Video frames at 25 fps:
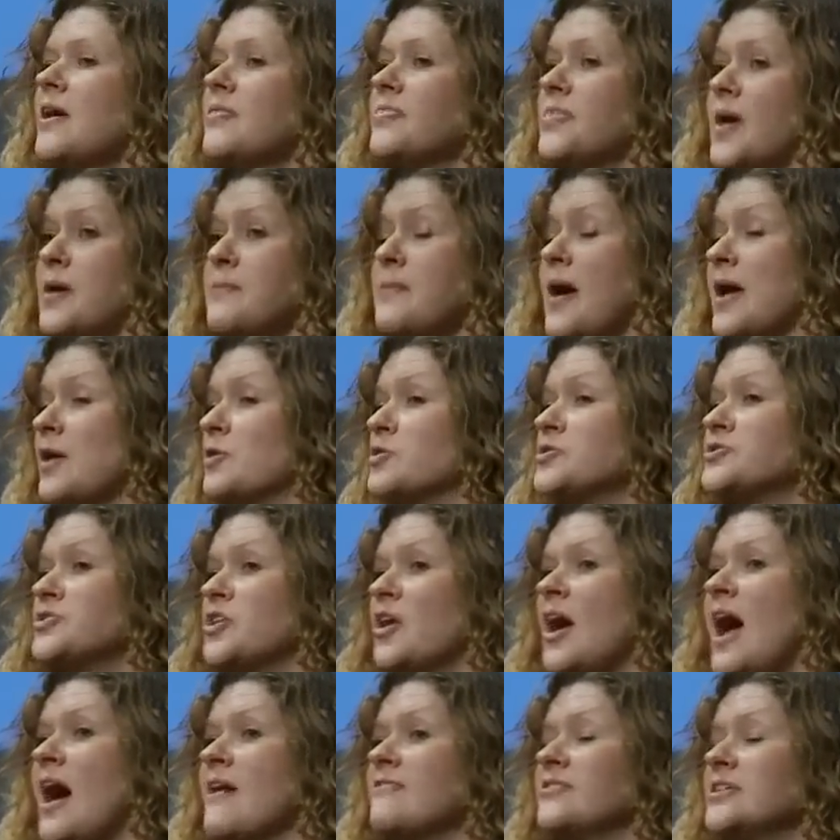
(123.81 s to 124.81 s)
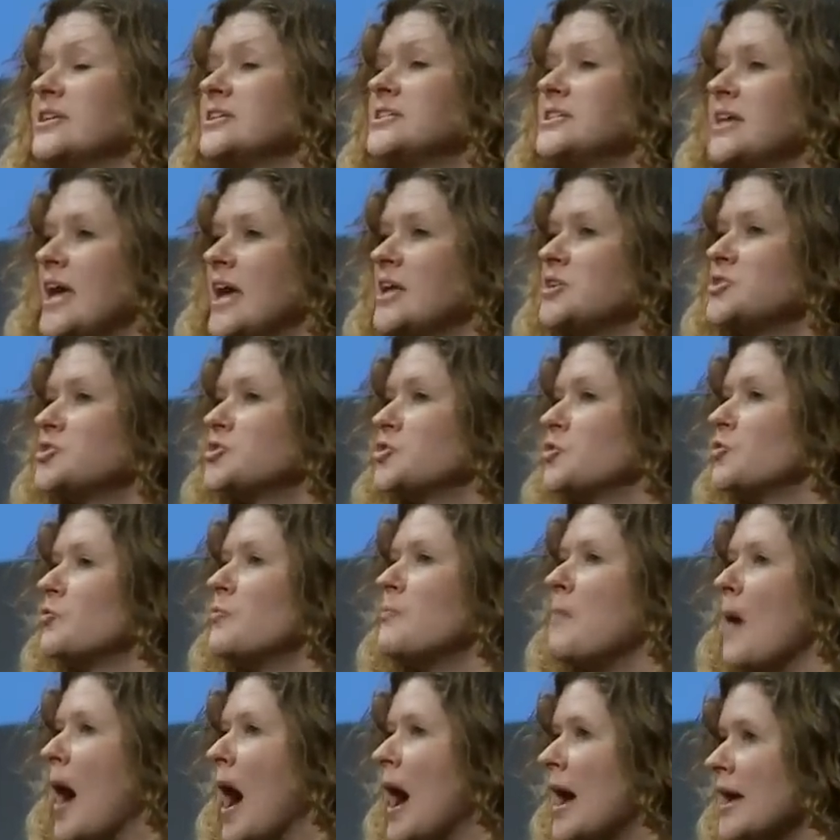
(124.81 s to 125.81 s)
They may also have an
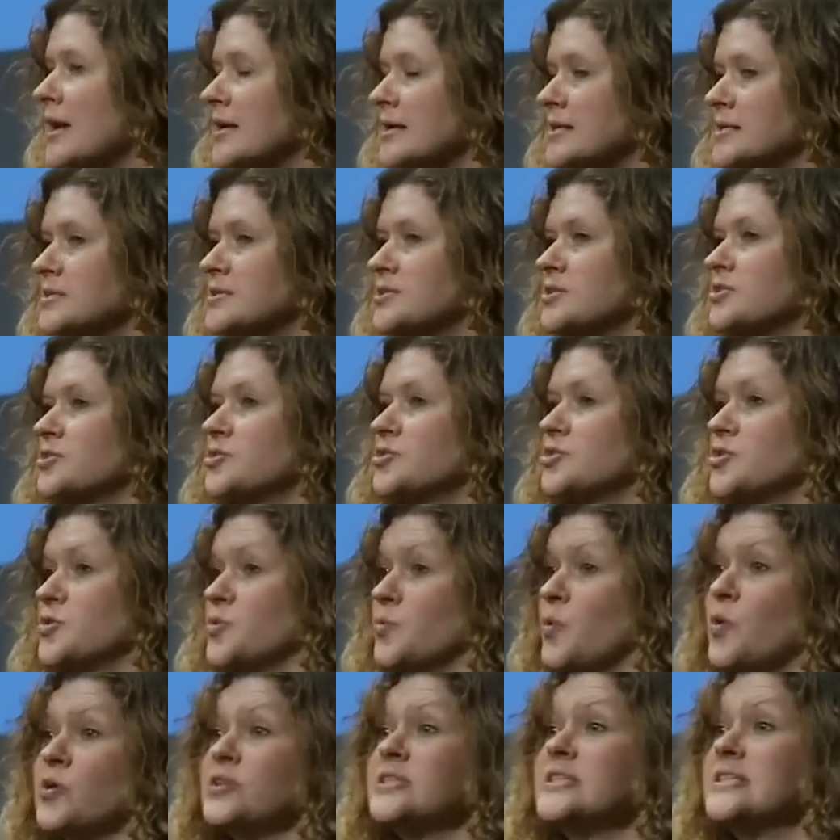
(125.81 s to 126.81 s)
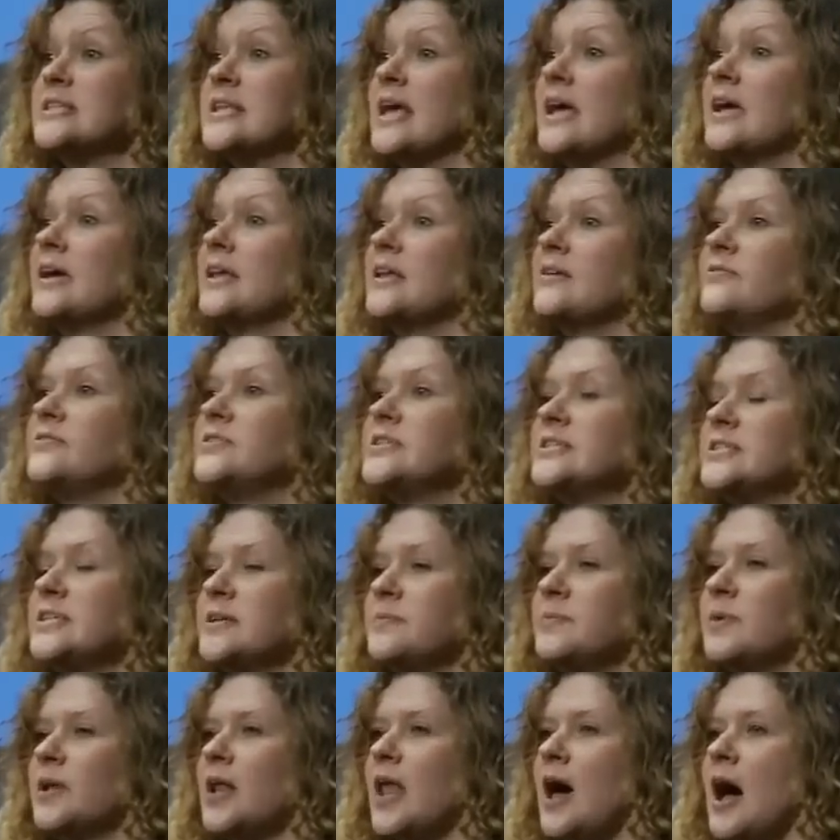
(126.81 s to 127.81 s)
attentional bias towards negative
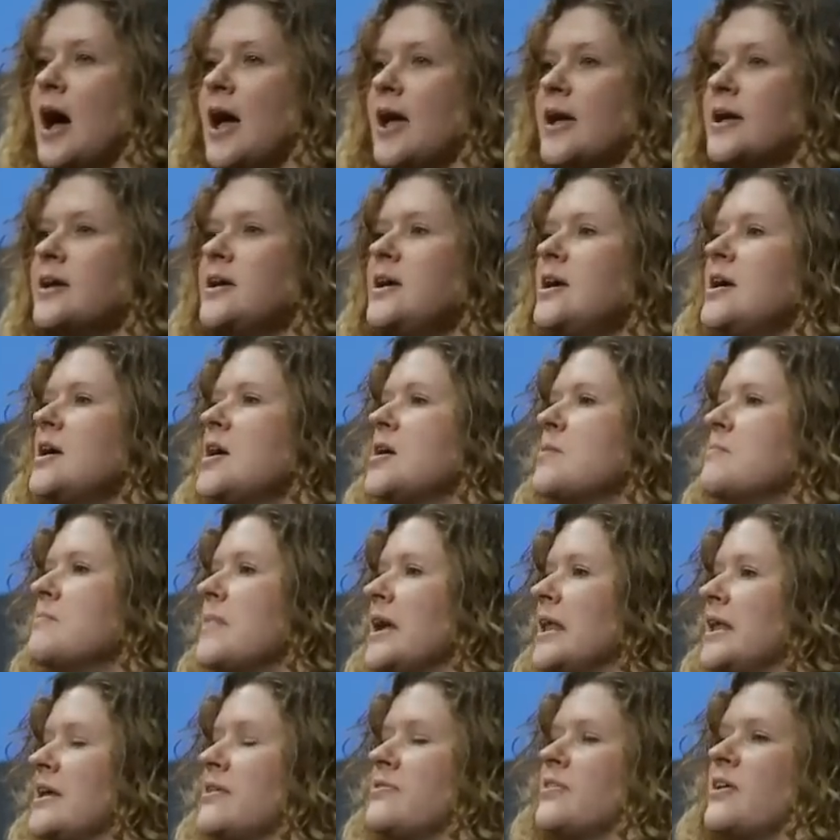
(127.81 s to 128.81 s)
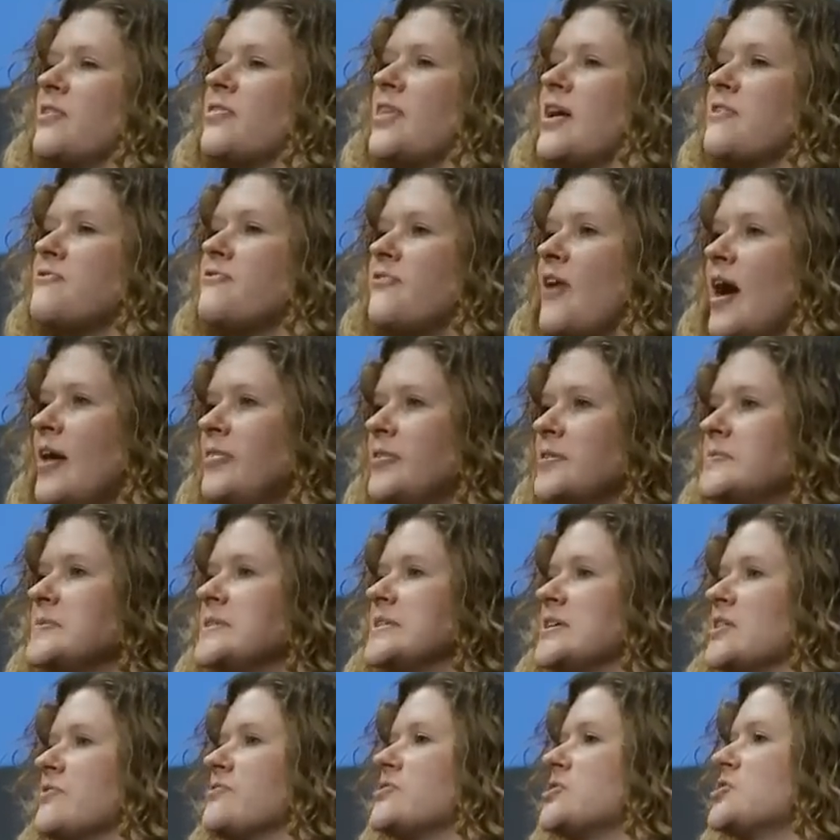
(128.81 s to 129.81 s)
stimuli, meaning that they find
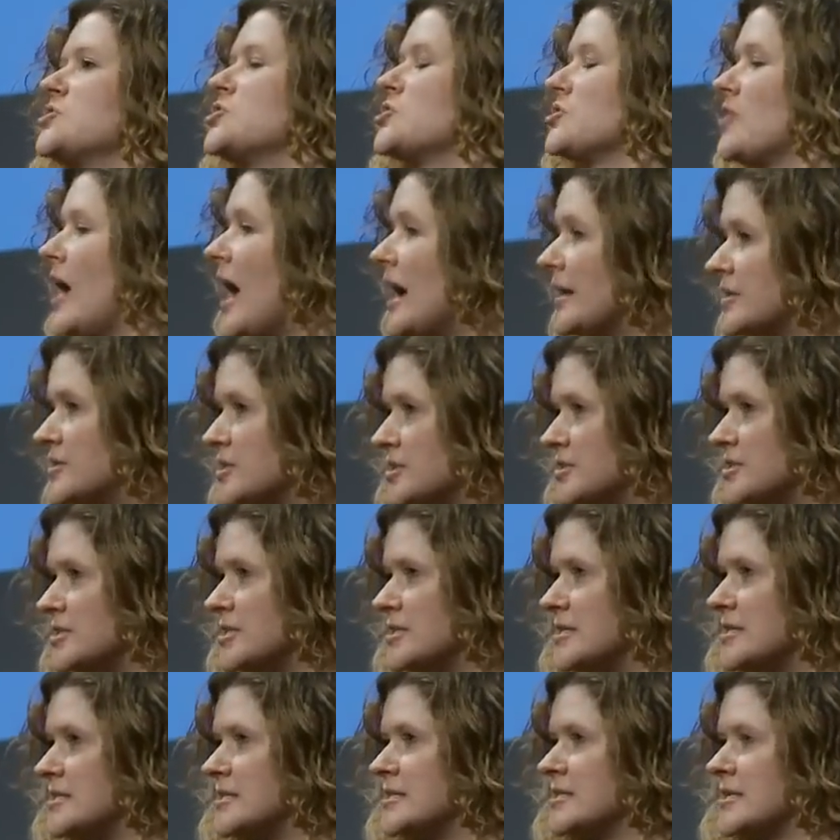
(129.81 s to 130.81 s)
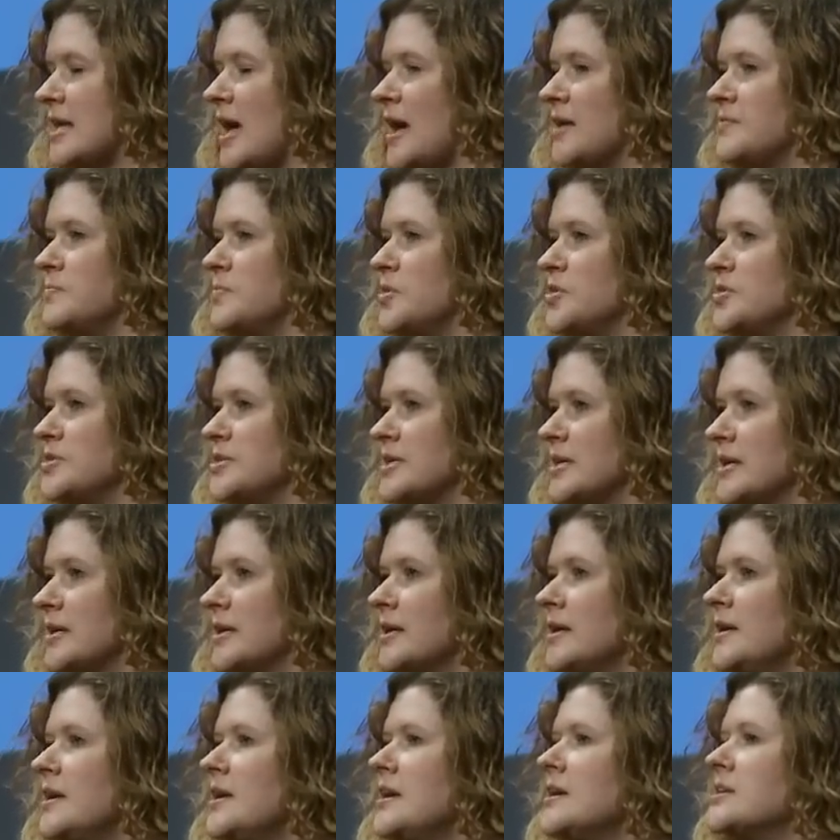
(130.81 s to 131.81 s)
themselves attracted to this sad
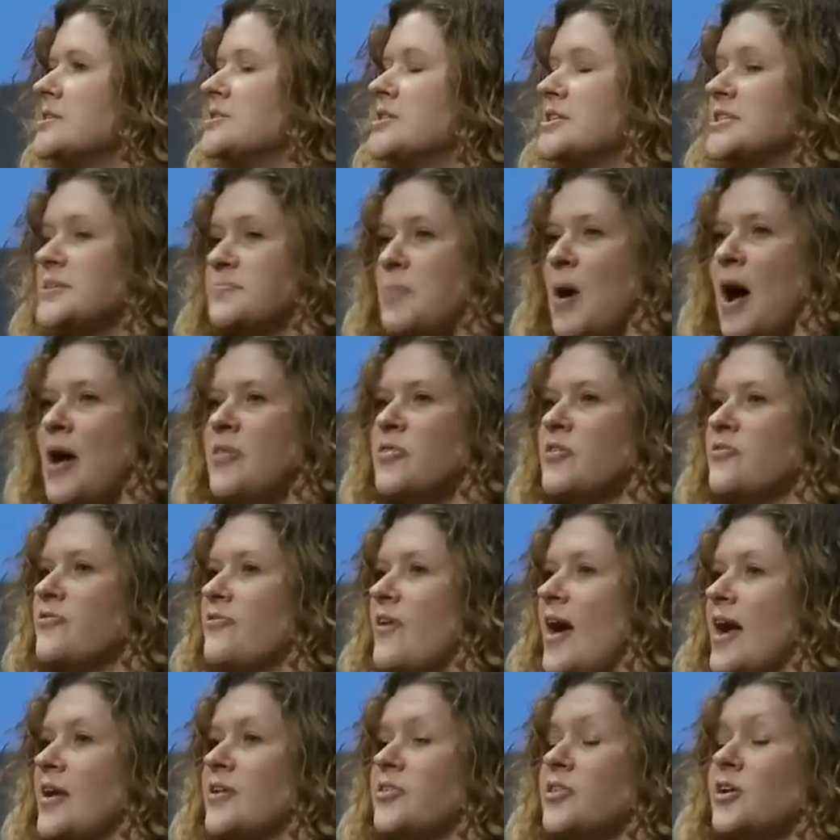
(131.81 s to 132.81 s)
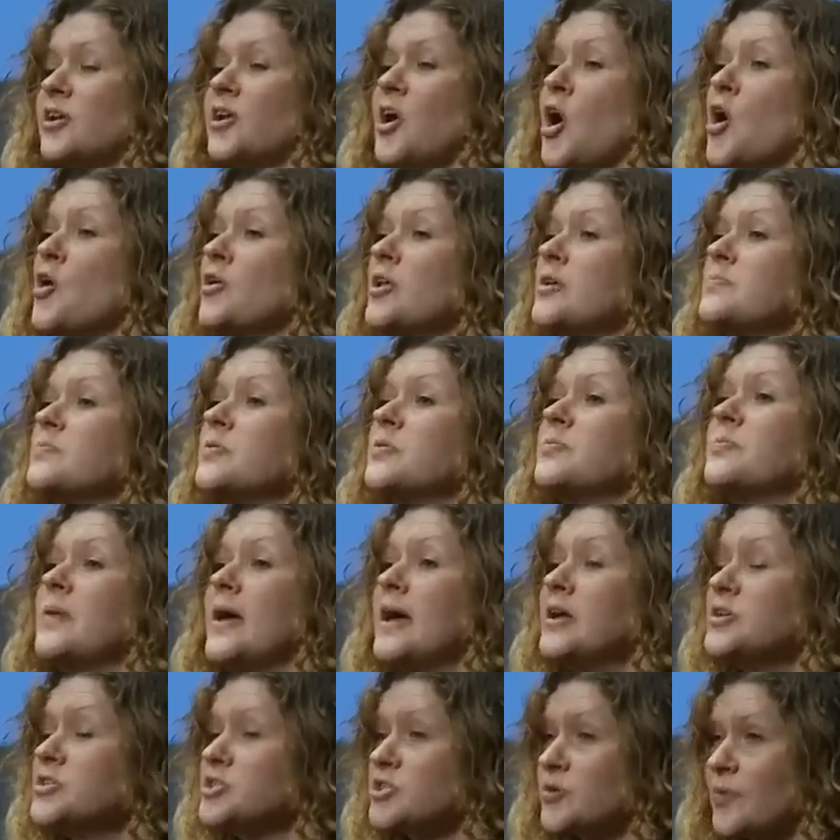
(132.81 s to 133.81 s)
music, despite the fact that it only
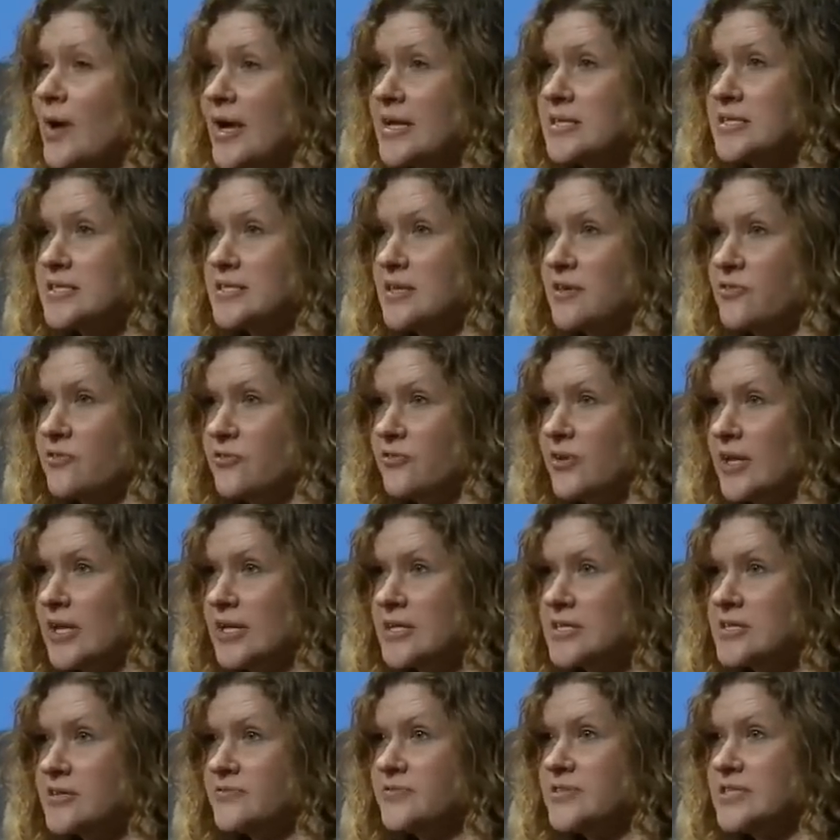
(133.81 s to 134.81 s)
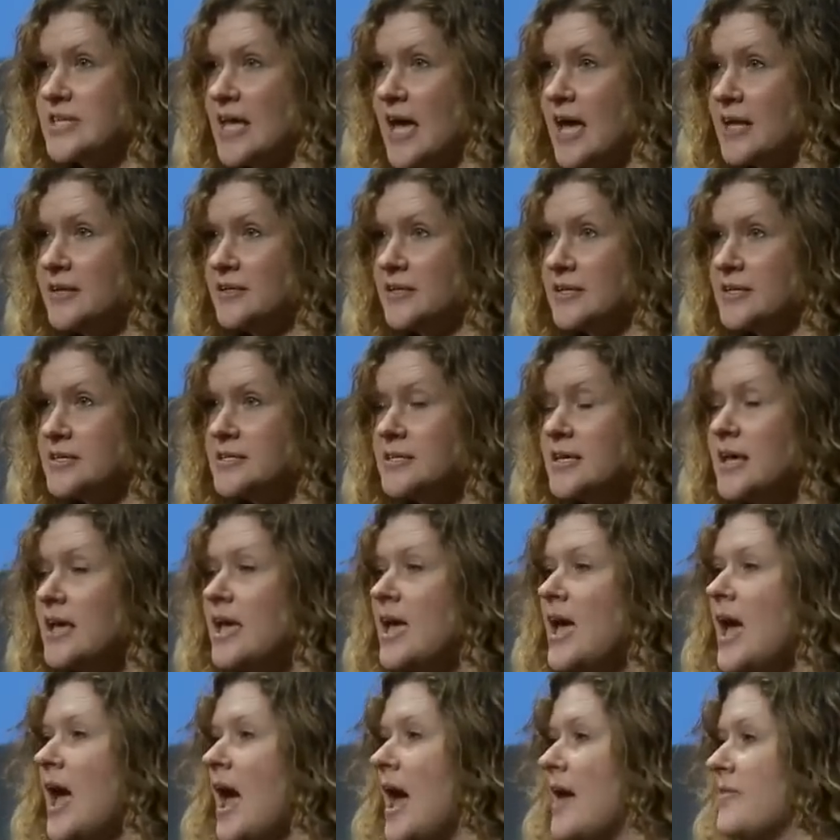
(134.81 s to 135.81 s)
perpetuates their feelings of sadness,
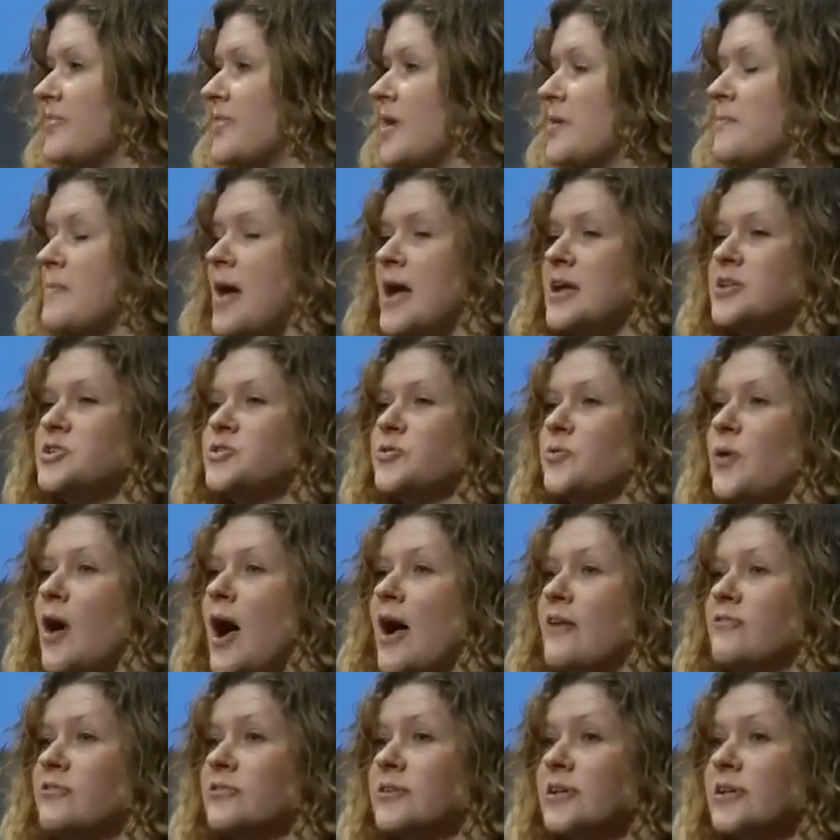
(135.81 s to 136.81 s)
and they may derive